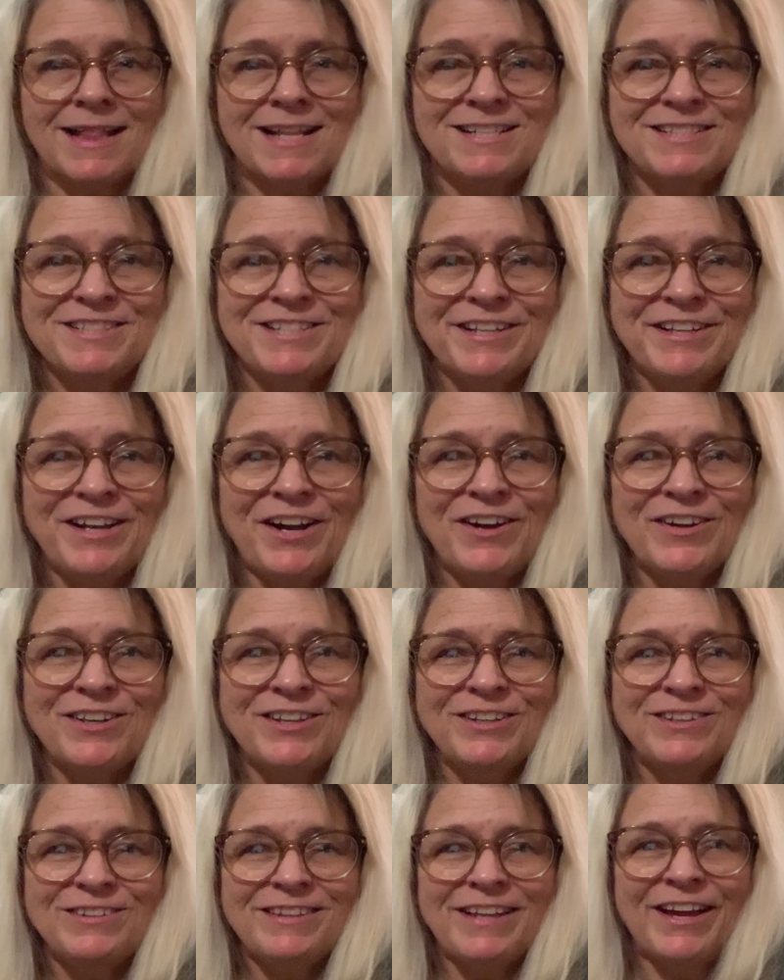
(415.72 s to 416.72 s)
Look how
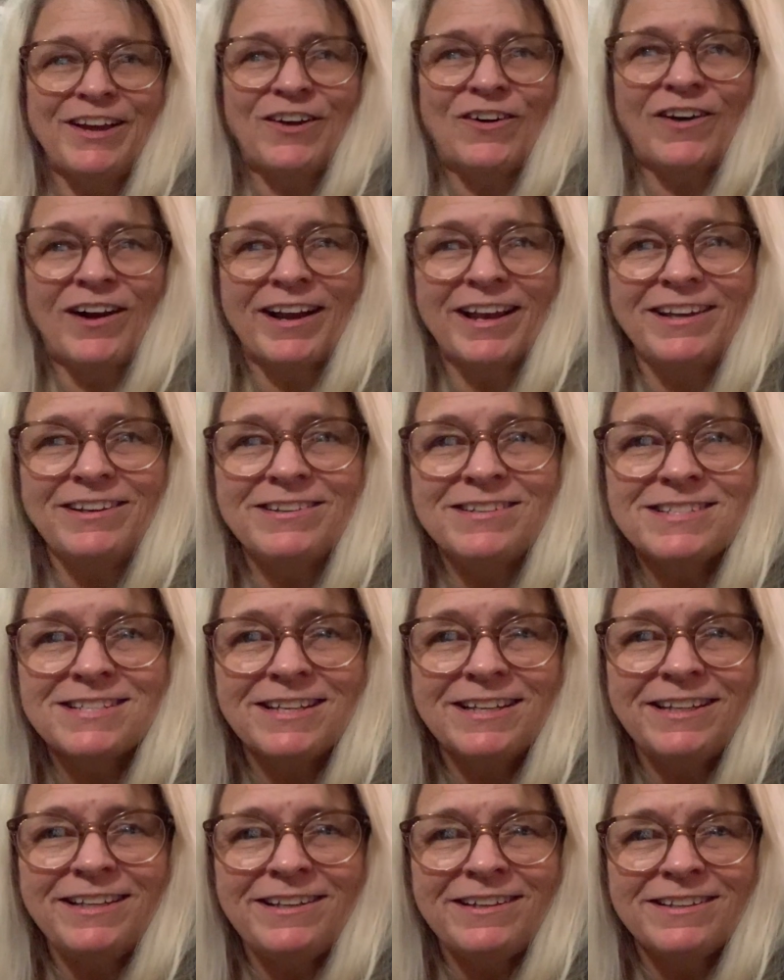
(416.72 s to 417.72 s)
cute they are. Can you
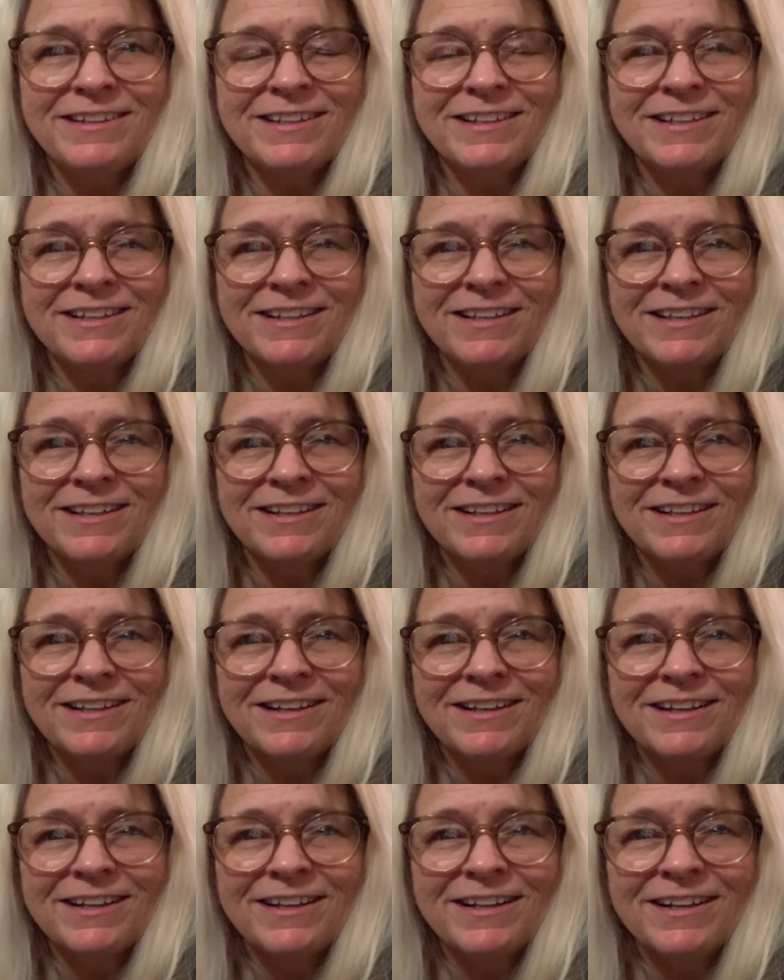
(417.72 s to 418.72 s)
see?
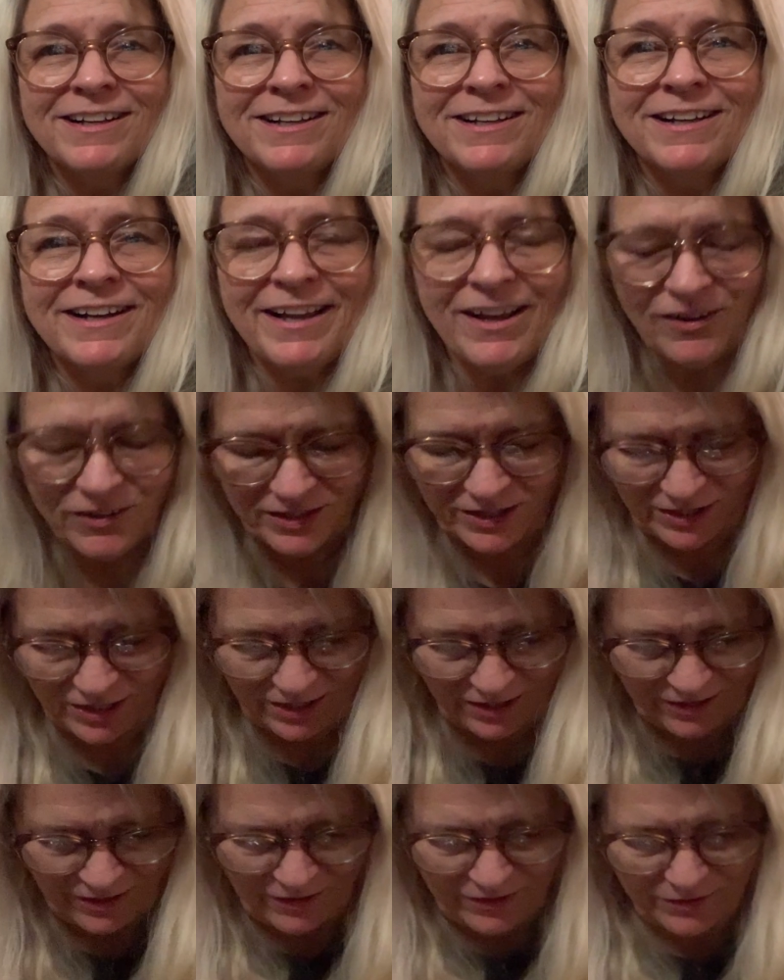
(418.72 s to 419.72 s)
How
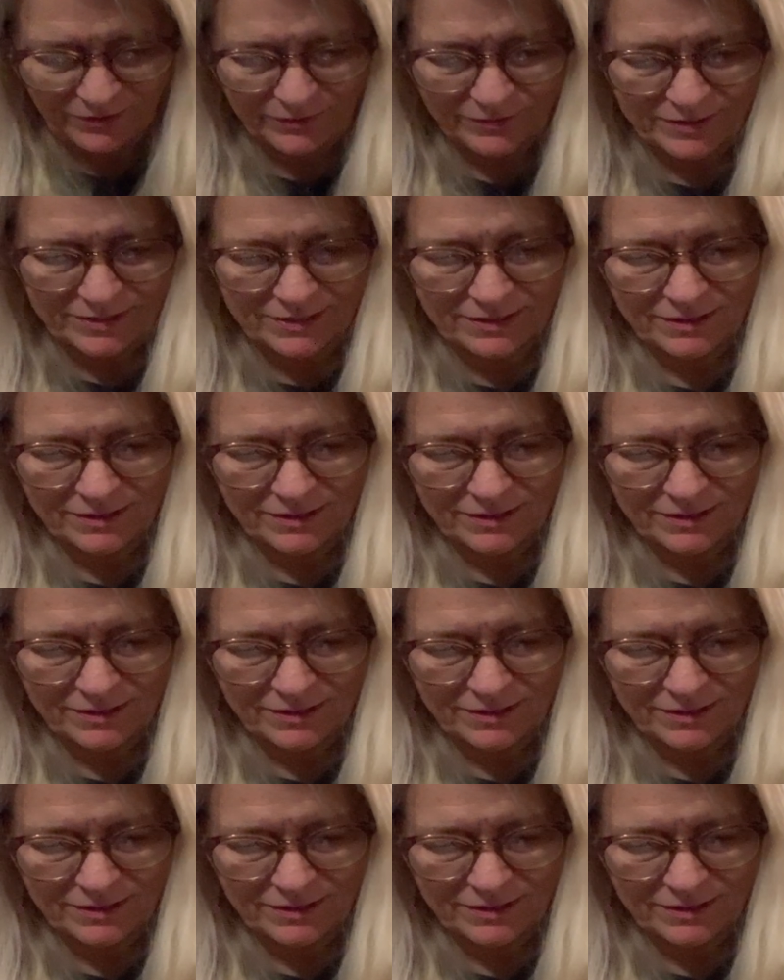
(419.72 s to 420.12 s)
cute.